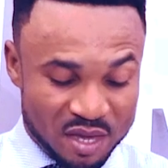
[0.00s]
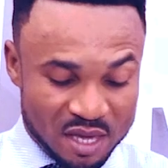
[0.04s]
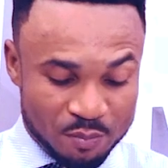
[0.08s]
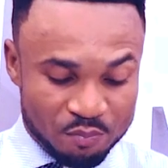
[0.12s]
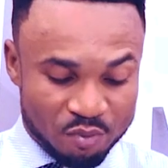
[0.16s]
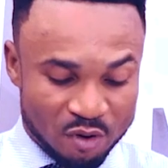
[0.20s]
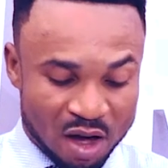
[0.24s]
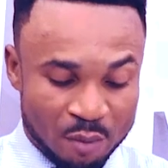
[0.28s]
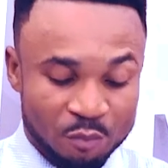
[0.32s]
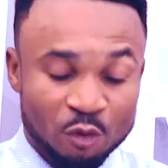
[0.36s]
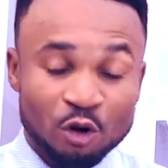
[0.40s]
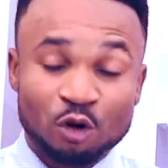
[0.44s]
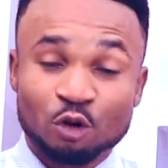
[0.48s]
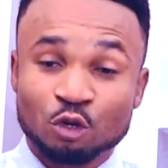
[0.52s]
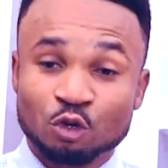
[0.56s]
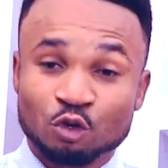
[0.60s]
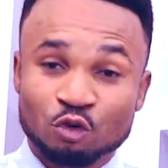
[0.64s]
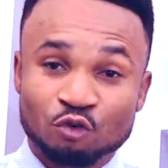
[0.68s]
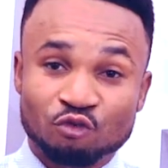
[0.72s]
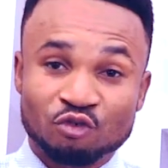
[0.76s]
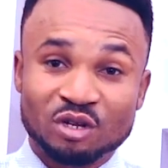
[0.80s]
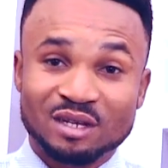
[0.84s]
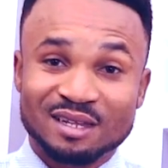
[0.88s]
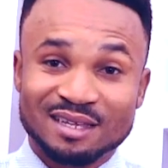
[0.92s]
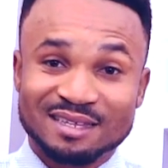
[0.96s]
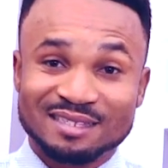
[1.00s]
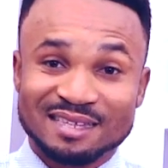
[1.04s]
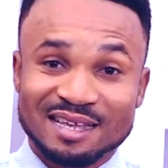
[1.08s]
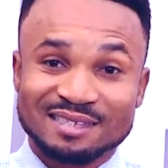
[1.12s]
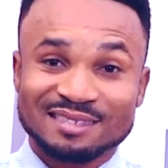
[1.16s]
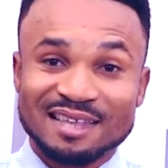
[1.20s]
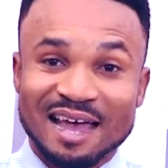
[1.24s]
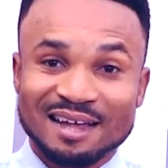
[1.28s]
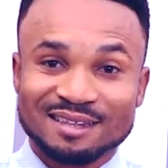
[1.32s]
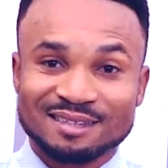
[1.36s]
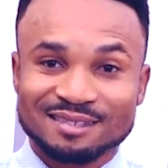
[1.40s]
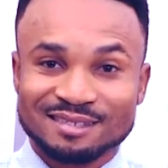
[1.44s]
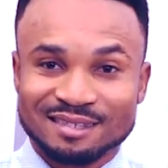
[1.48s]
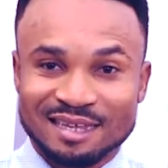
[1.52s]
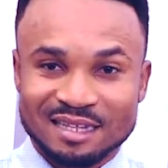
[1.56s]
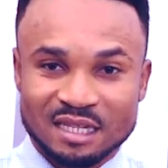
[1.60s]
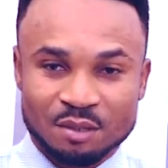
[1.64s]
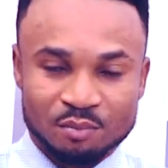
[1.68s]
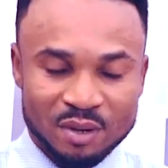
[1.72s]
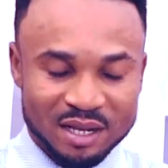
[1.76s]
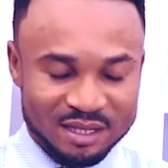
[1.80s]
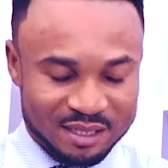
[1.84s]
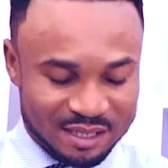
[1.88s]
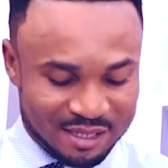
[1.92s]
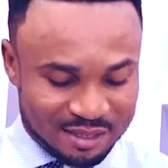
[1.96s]
people. I'm going to read his exact
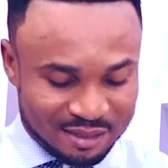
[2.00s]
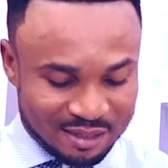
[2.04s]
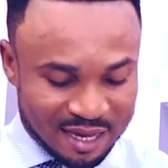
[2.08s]
statement. He